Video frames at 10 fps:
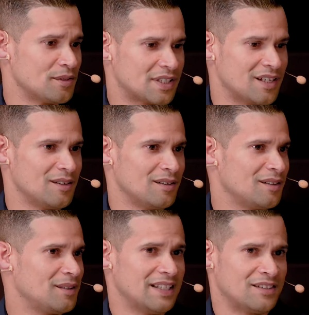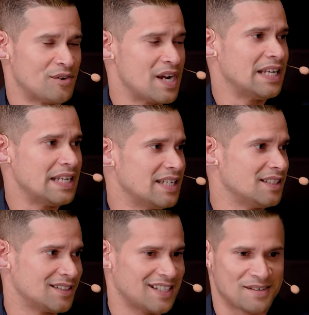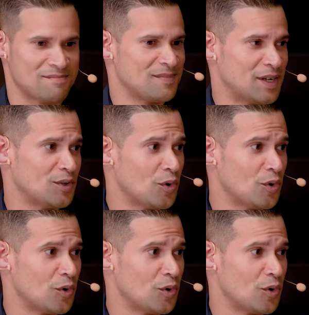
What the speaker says: So it really is an